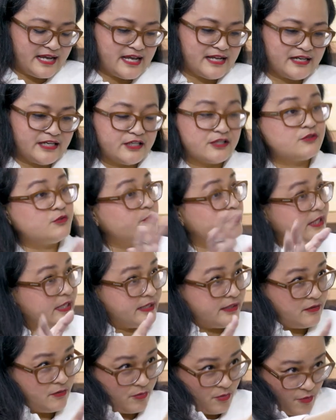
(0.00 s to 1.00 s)
and
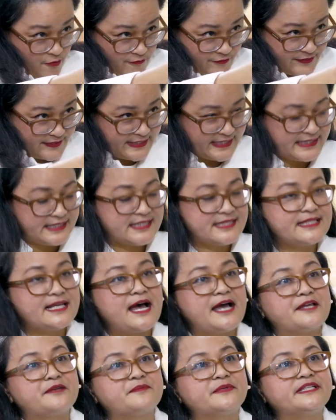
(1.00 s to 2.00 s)
including your overseas
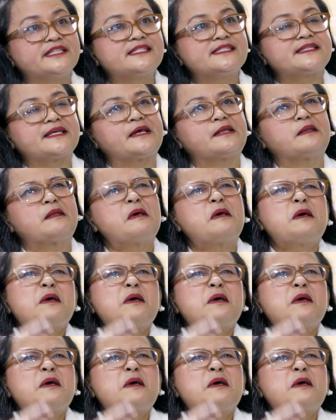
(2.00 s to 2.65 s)
assignments, and